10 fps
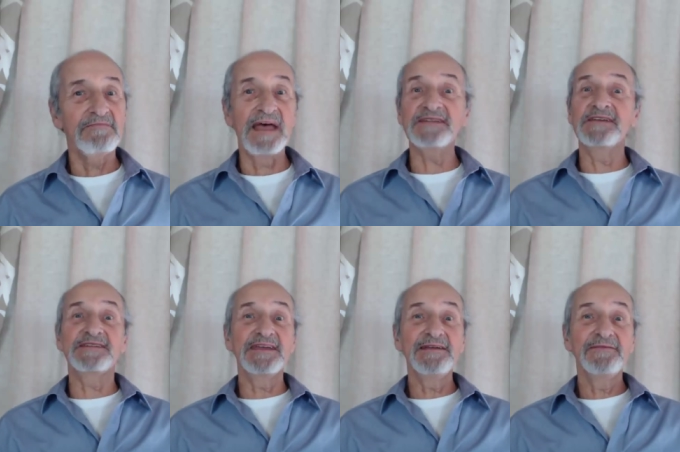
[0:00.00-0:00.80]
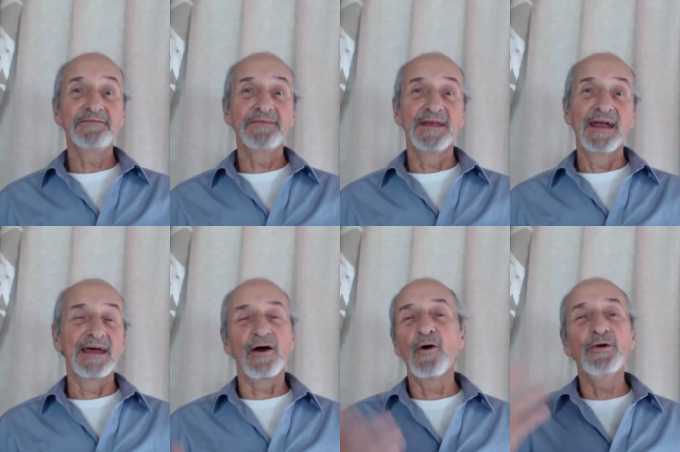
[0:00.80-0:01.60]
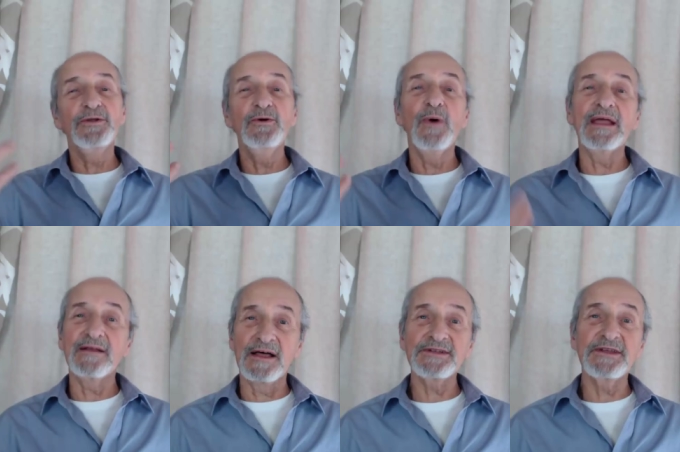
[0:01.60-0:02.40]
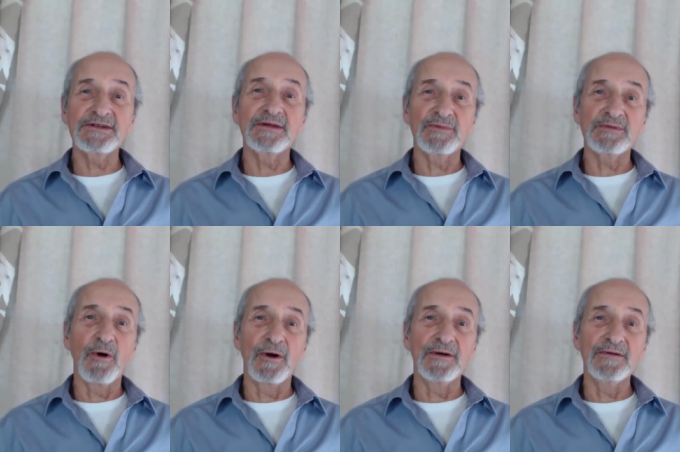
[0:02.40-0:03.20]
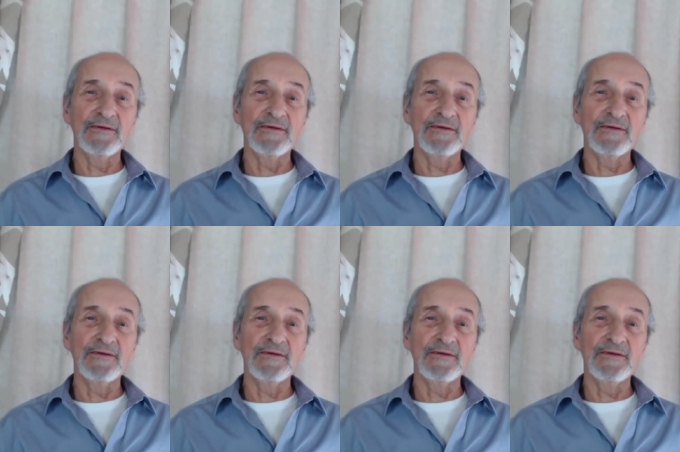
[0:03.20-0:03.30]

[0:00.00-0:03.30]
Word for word: That's easy. And a whole new weight loss system was born.